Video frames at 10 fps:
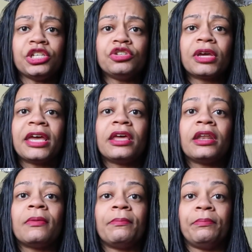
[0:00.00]
you
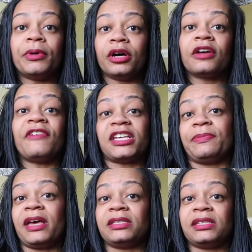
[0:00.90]
can book
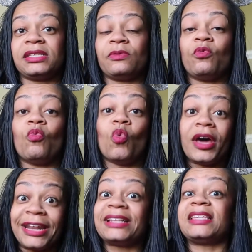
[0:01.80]
fast passes
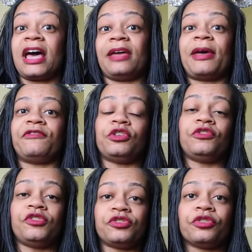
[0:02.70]
one at a time after
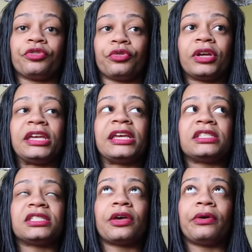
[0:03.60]
you use your three,
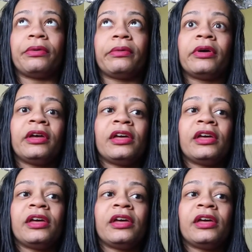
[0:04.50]
and so